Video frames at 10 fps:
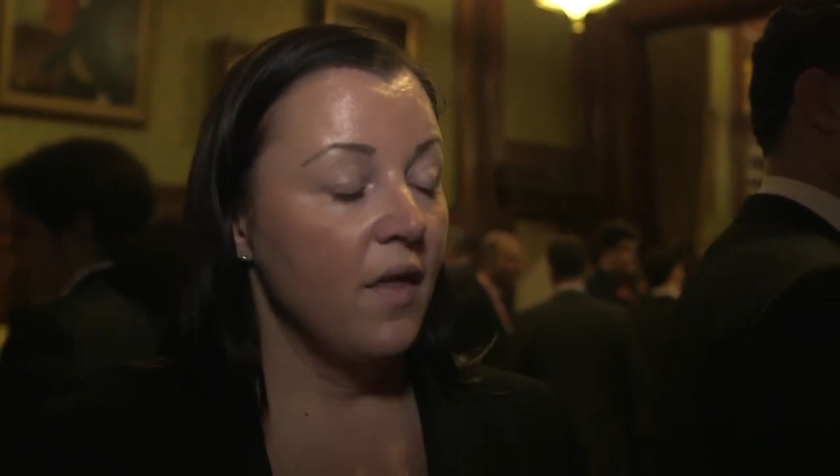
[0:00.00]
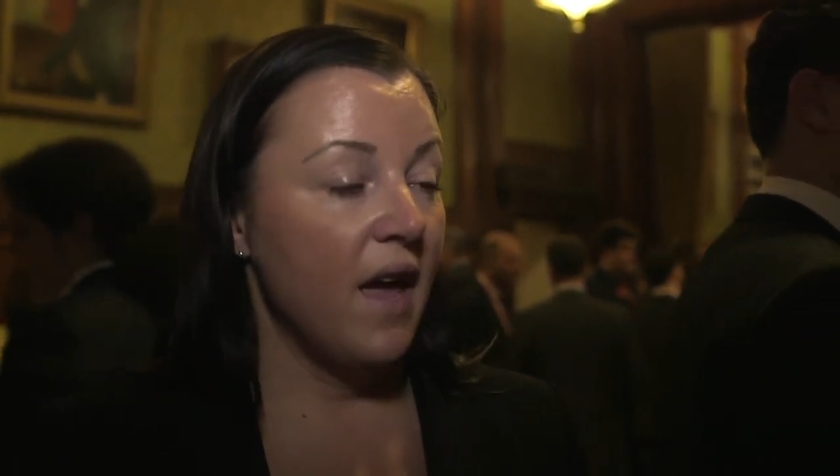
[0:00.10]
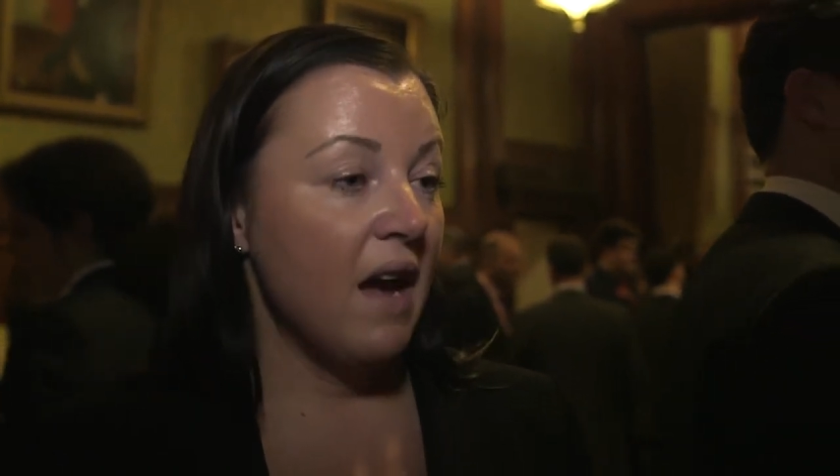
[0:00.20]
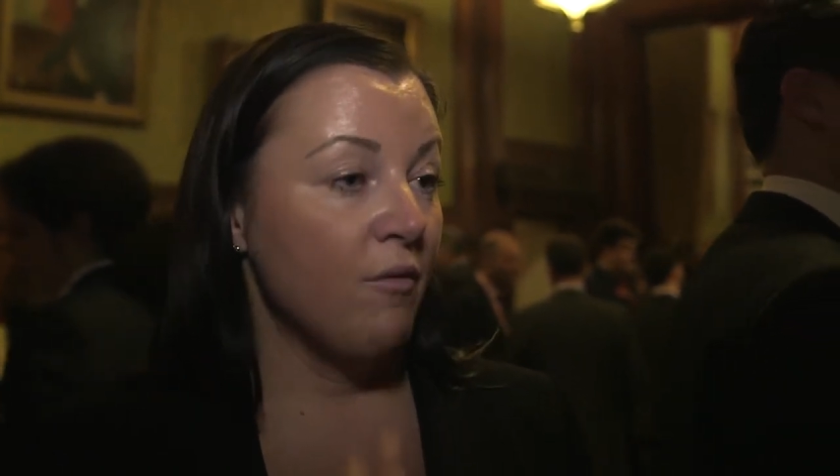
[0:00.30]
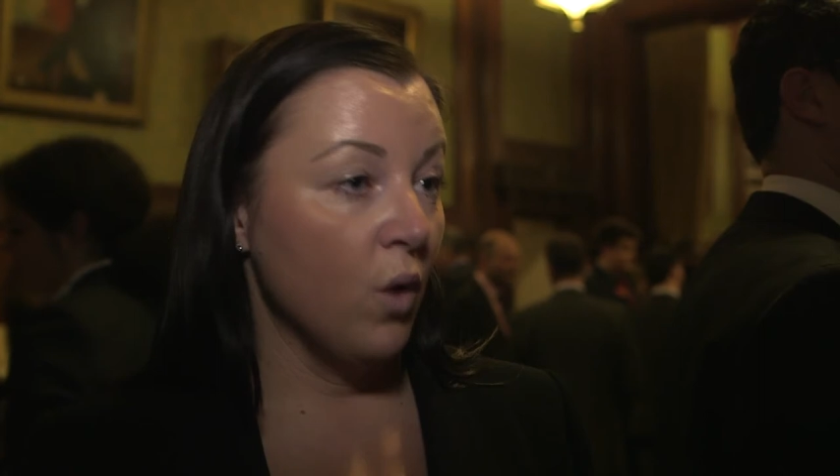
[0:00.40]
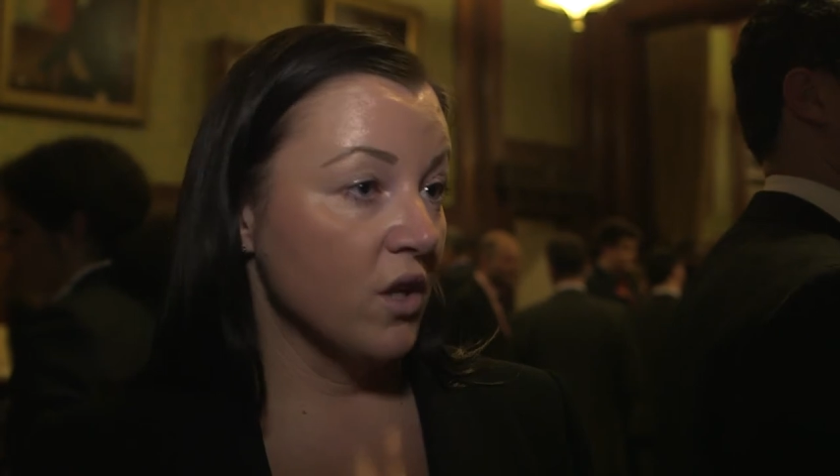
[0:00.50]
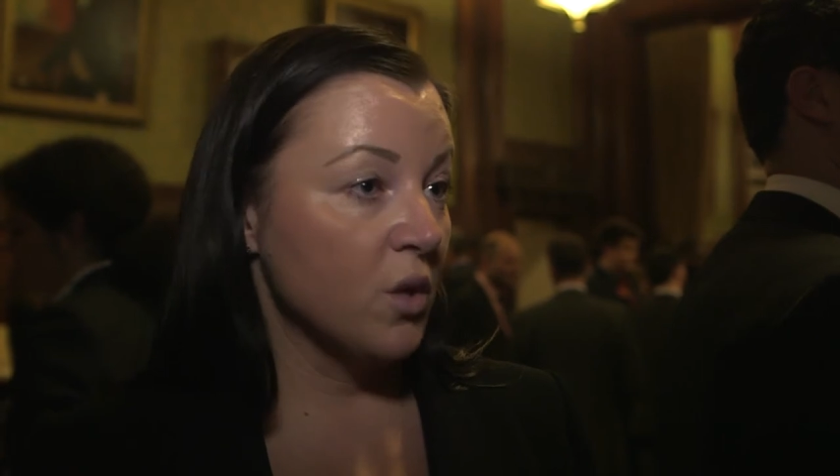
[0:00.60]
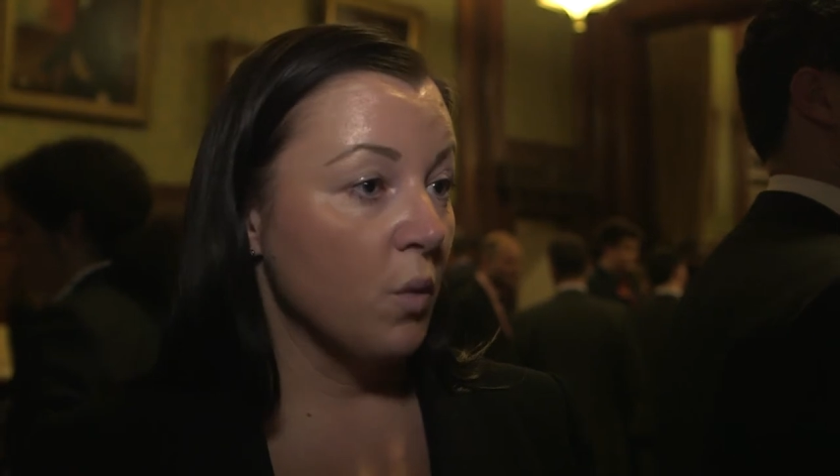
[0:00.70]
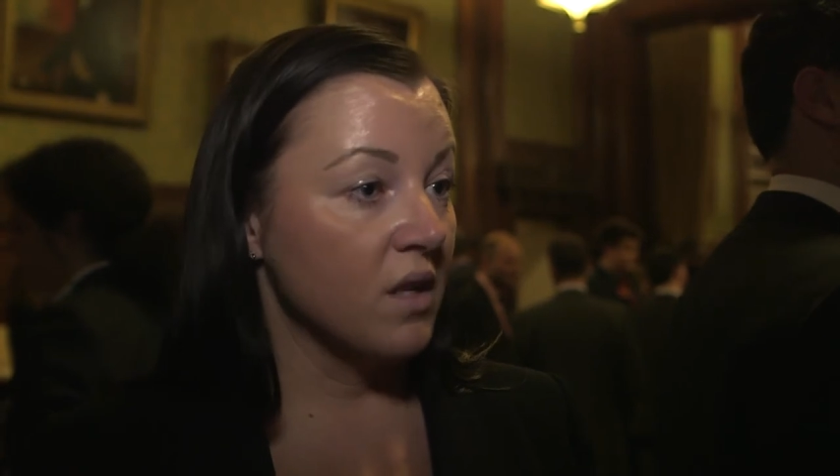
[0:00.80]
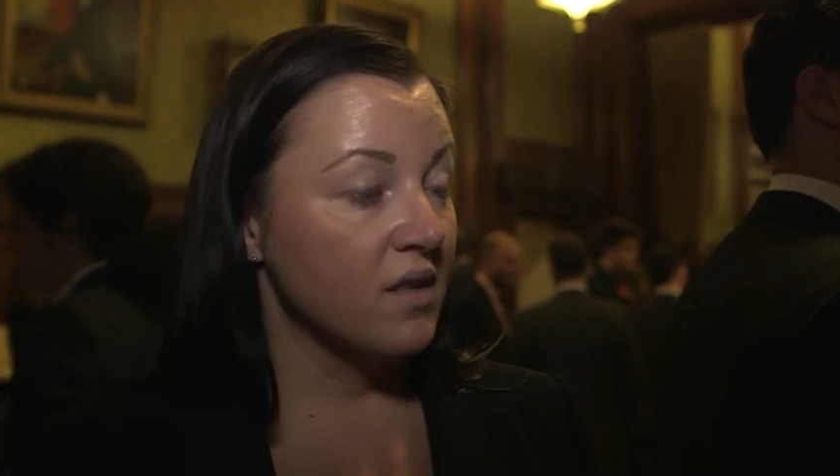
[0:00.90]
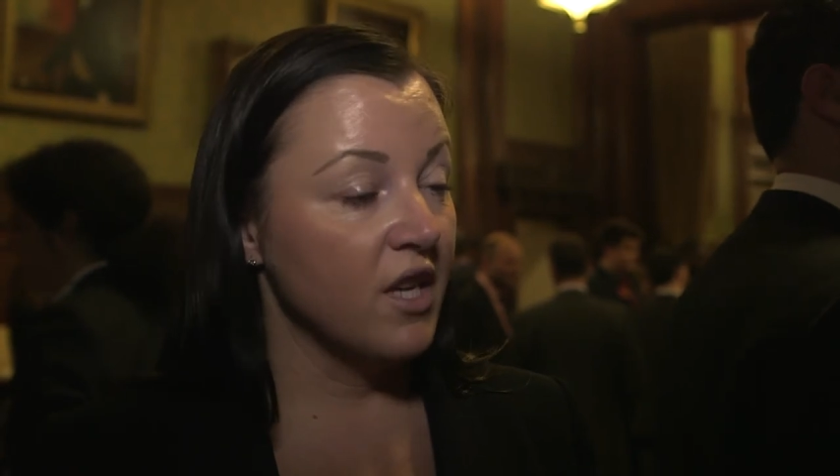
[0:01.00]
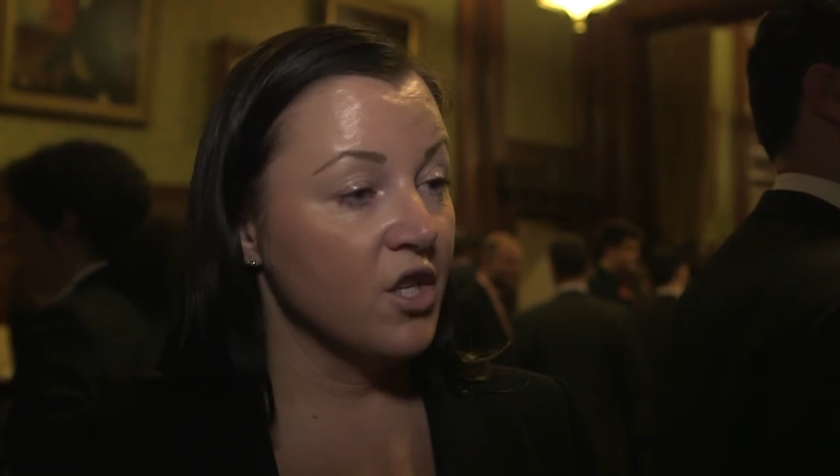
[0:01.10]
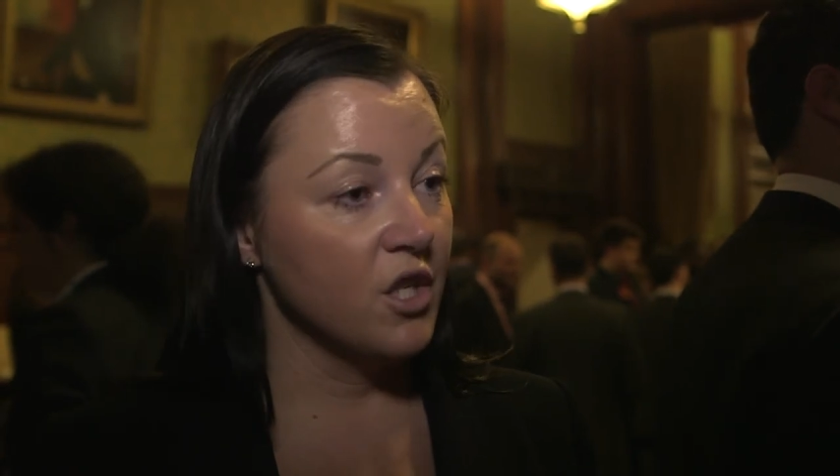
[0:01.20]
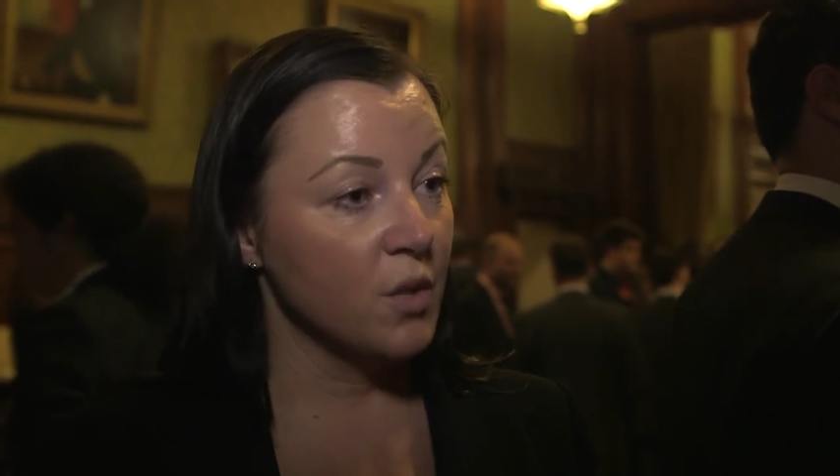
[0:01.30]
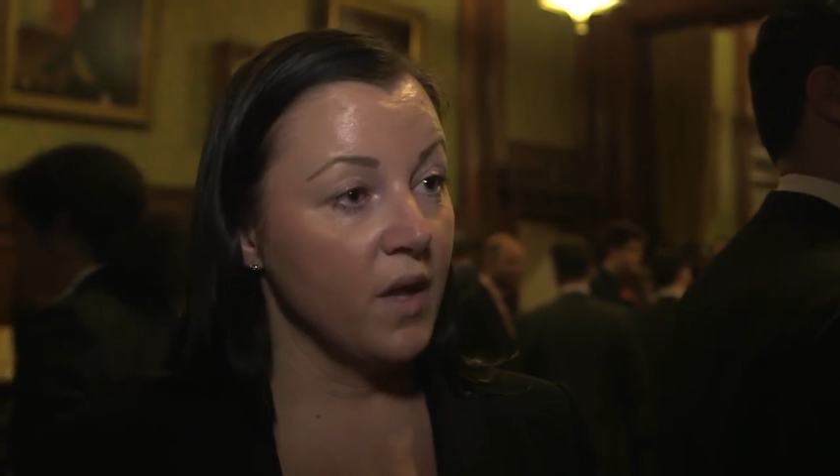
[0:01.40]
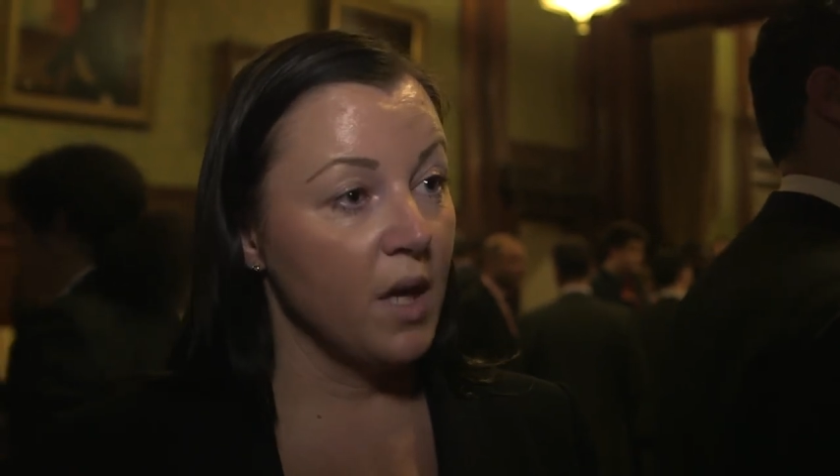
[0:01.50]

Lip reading: They have one-to-one sessions